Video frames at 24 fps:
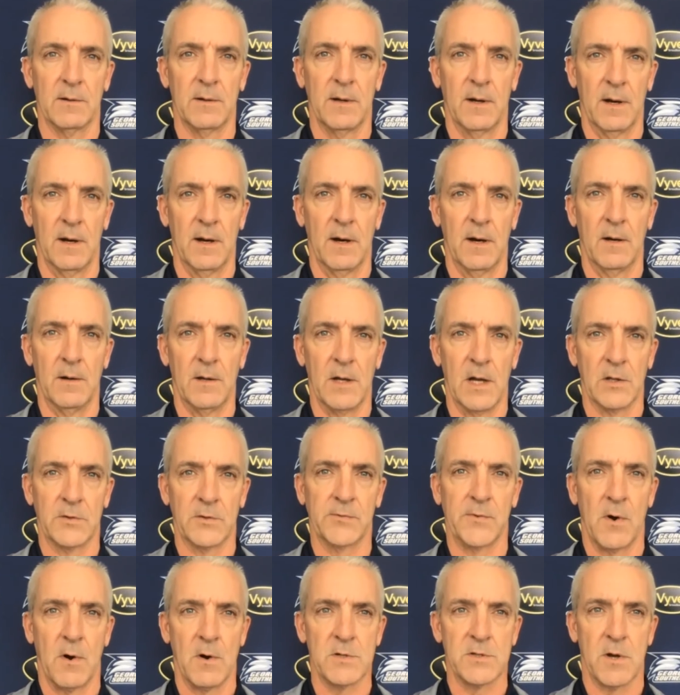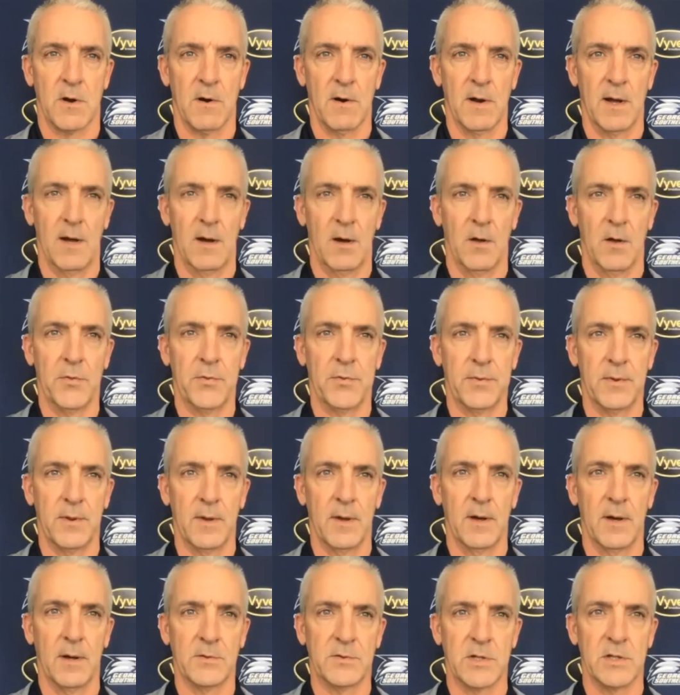uh, as far as our health
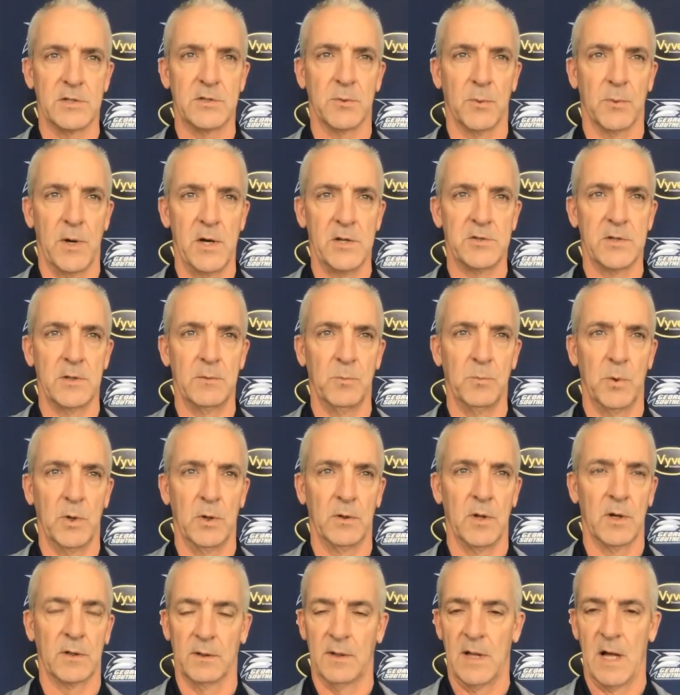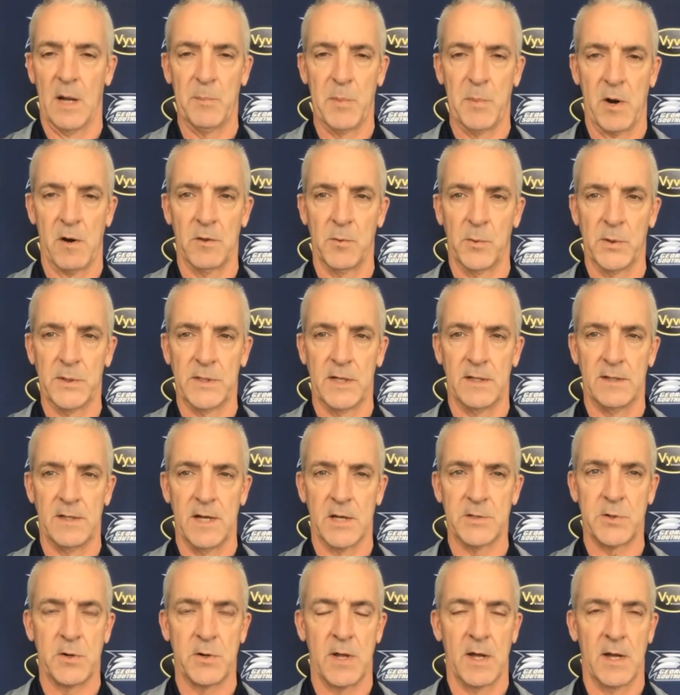uh, situation, we'll look a lot better than we did
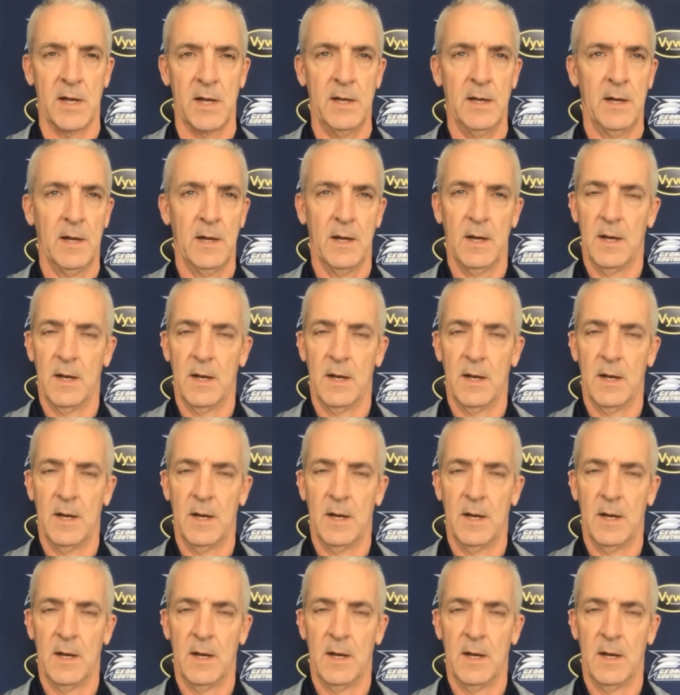yesterday.